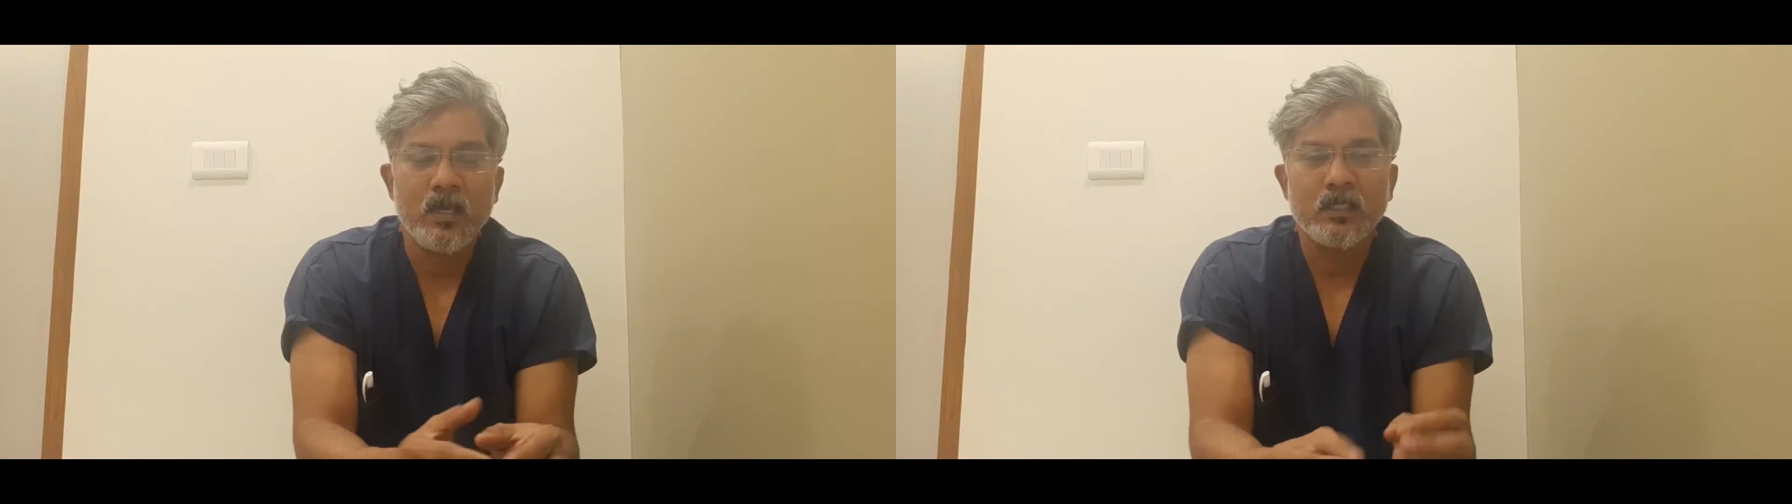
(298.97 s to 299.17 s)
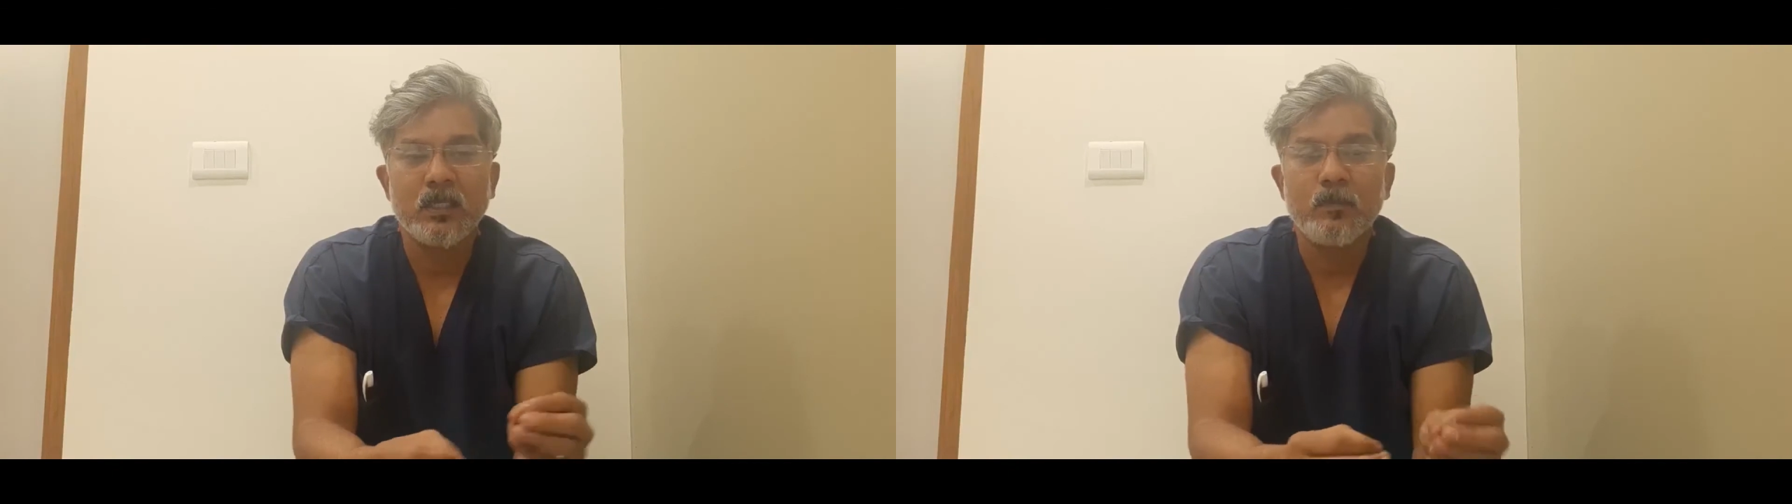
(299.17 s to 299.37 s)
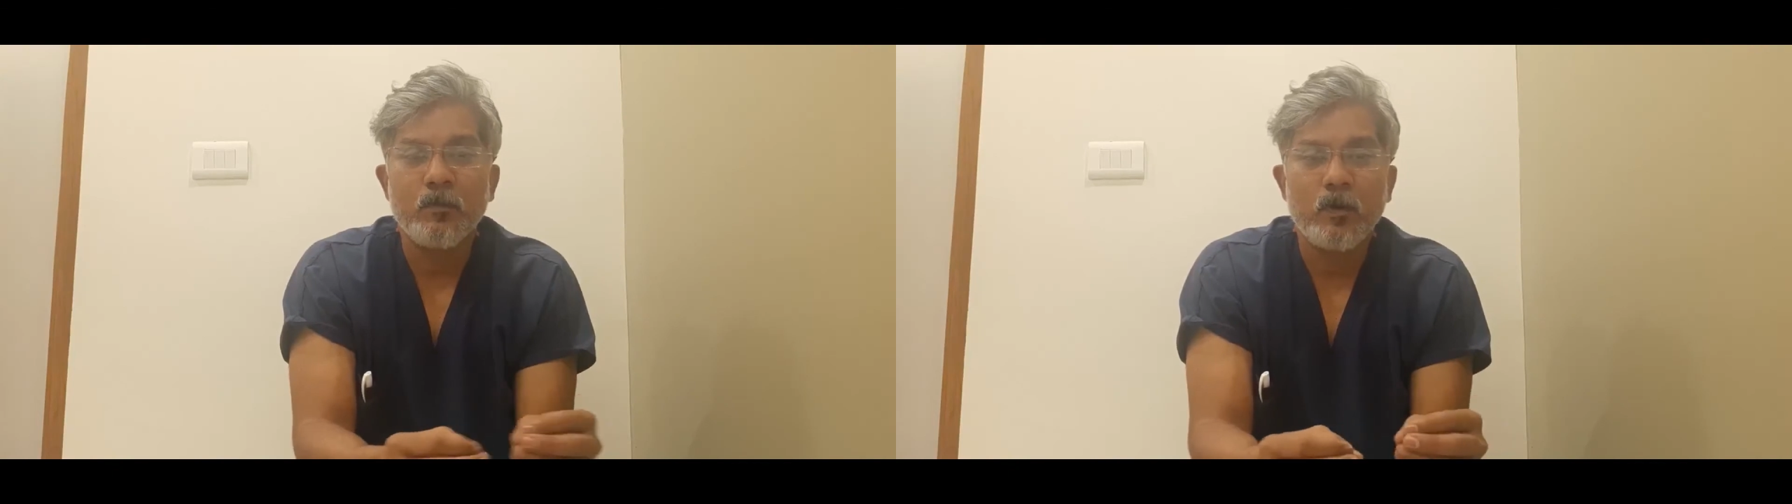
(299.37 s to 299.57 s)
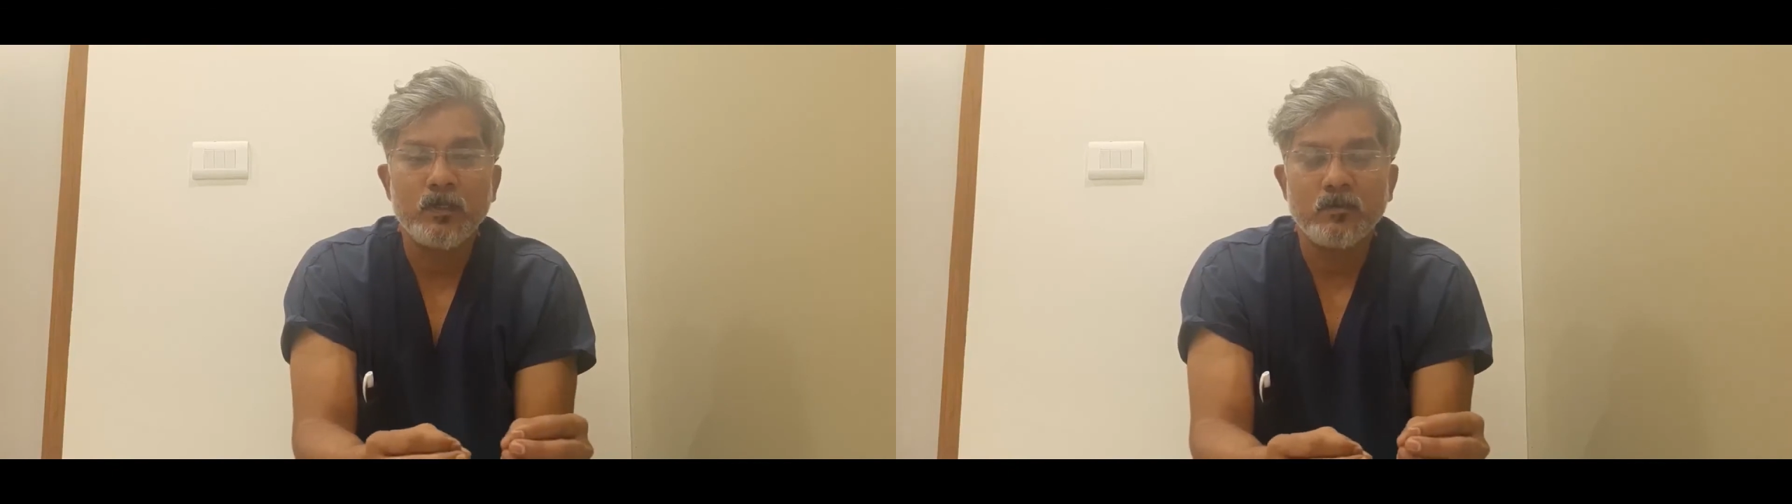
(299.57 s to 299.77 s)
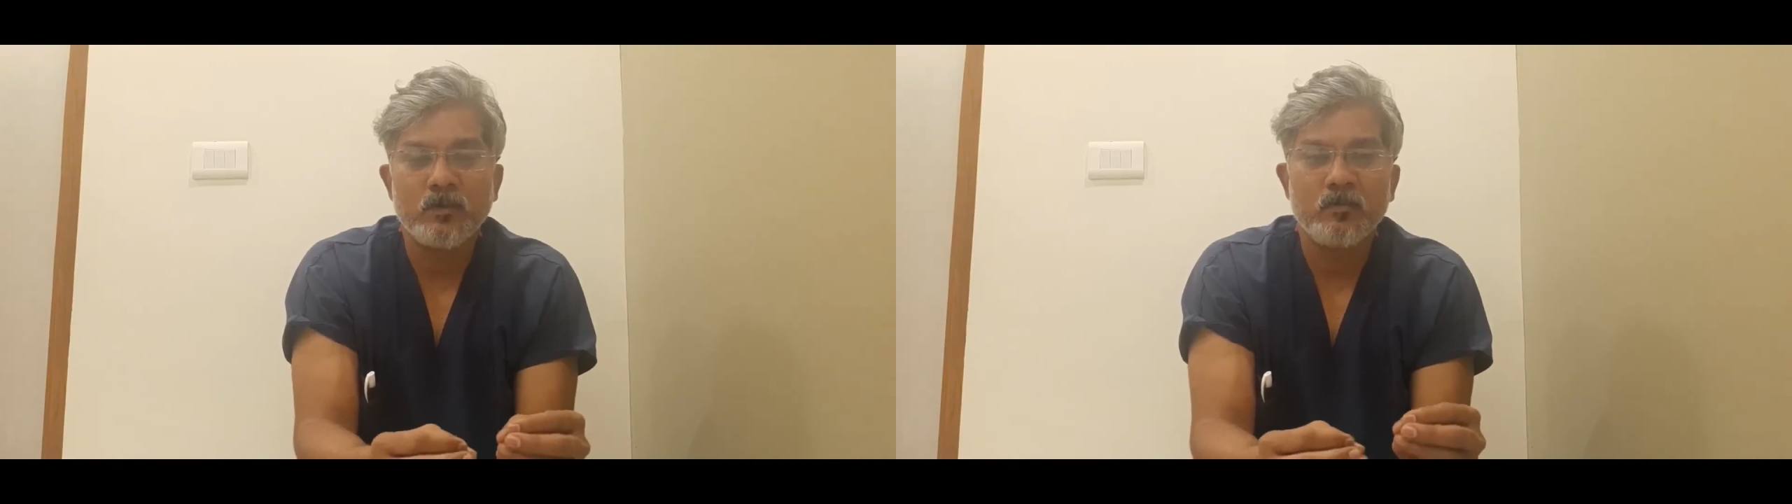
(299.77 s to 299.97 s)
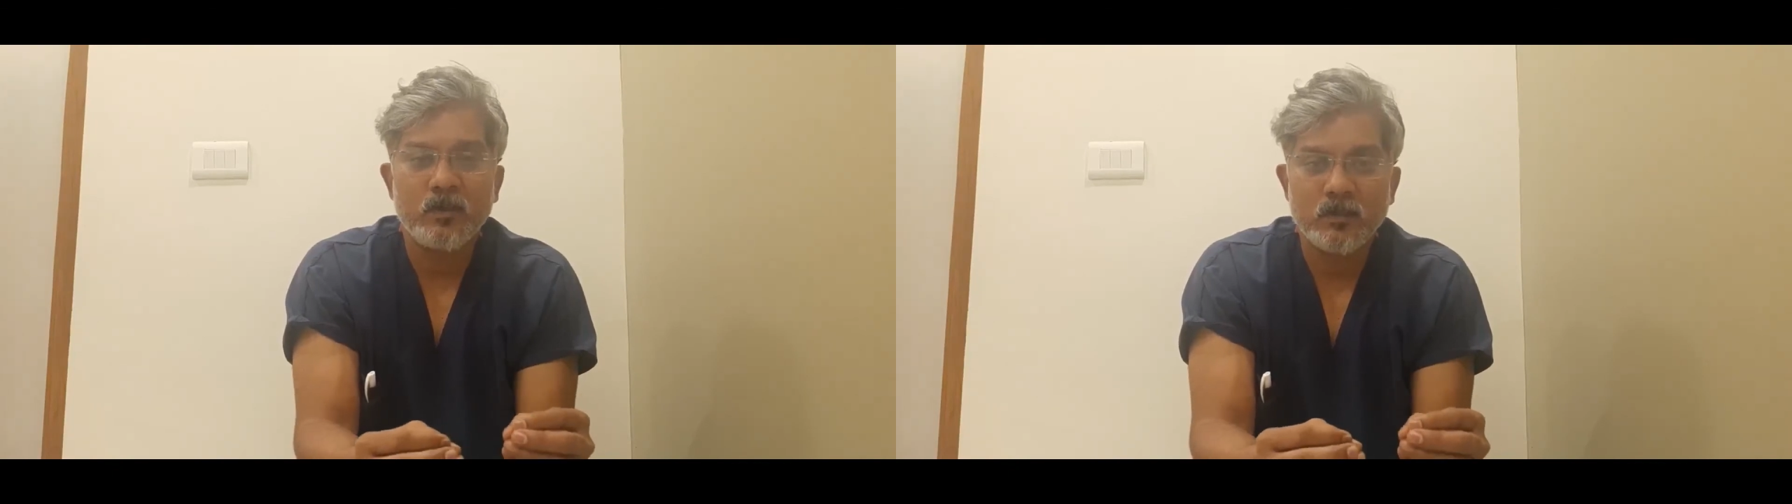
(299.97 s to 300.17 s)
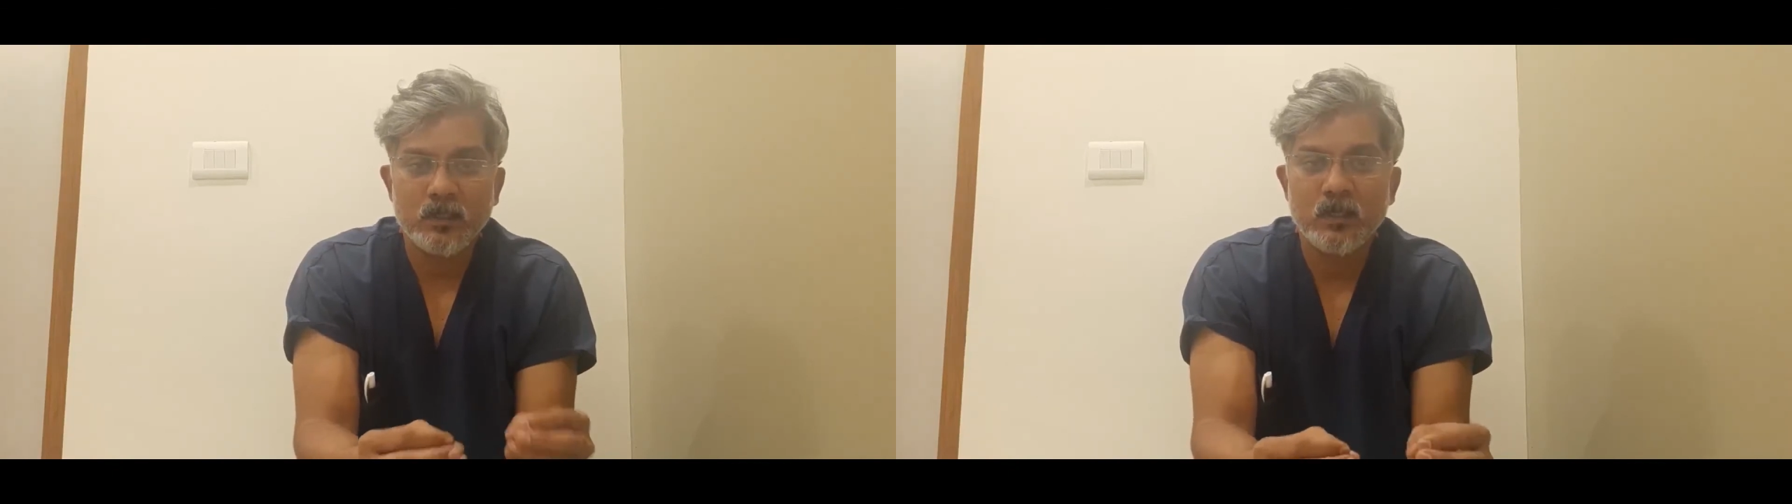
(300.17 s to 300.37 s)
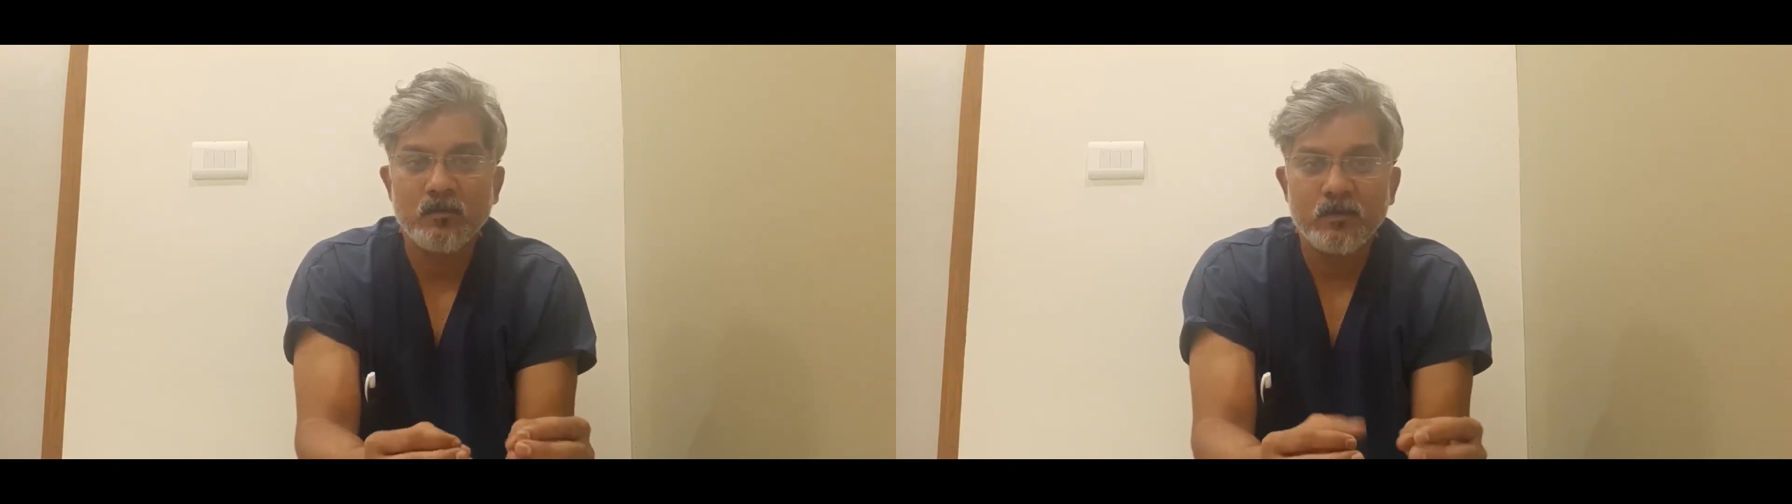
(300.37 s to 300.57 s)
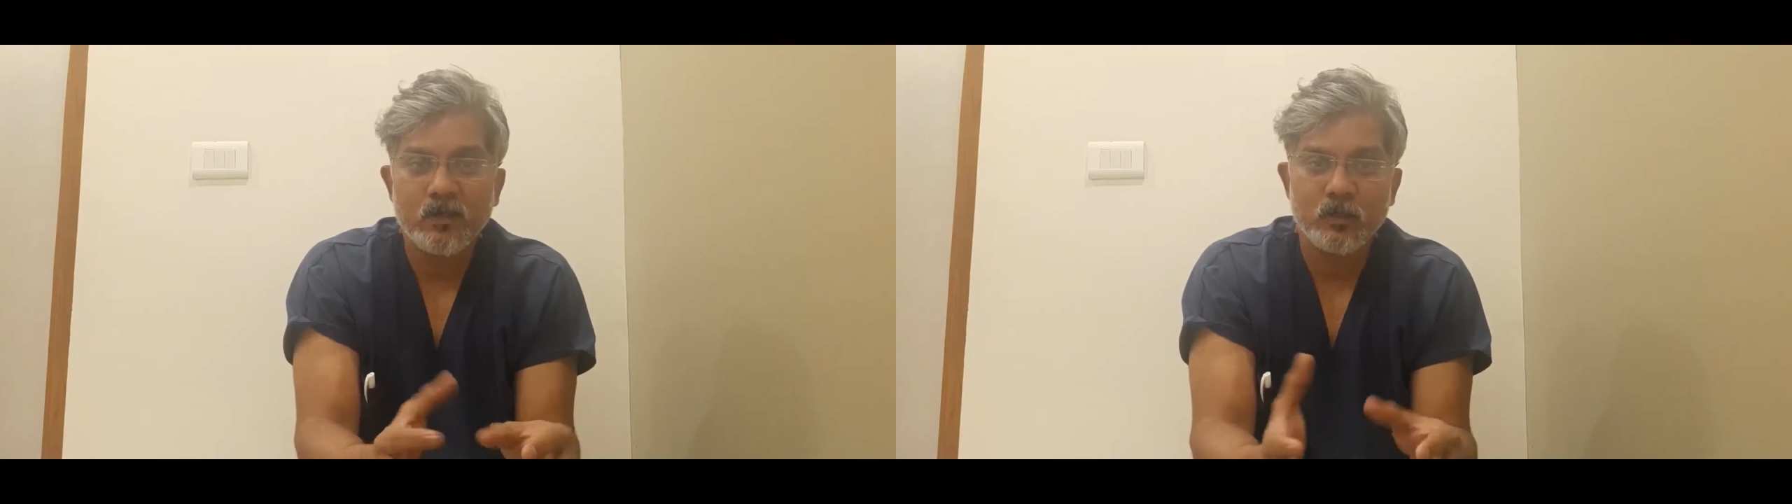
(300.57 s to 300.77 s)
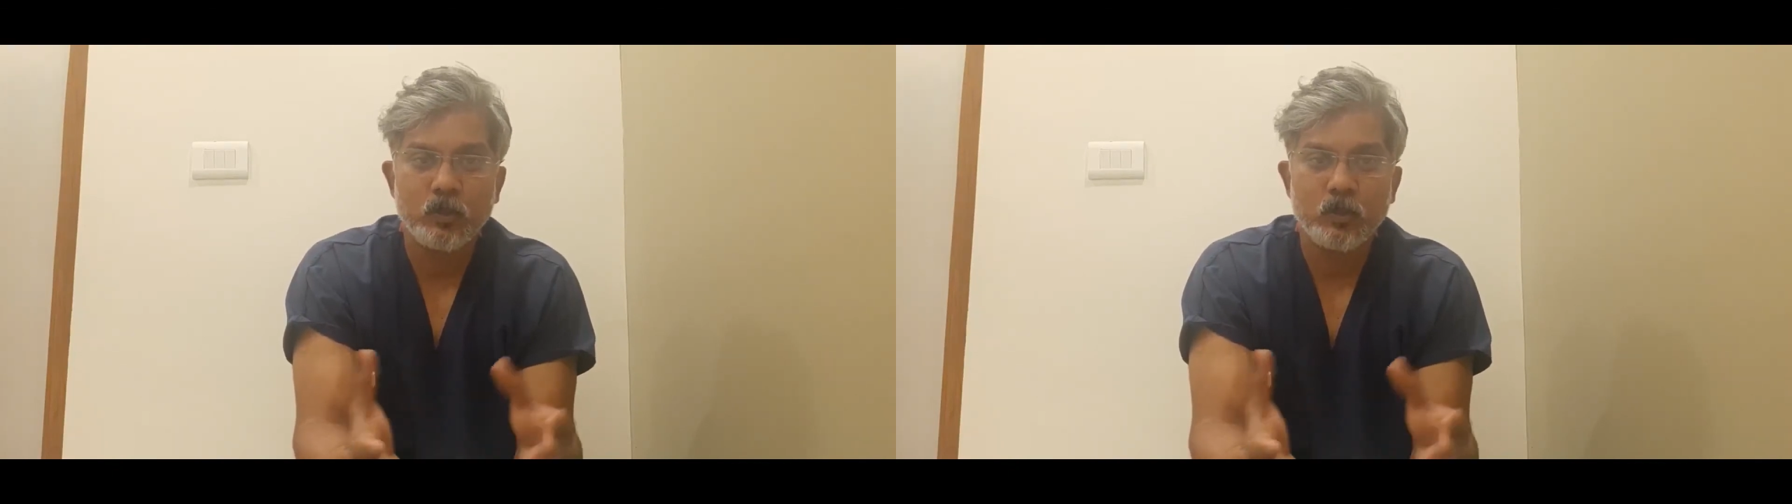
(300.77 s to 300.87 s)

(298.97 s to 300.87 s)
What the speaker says: Some amount of discomfort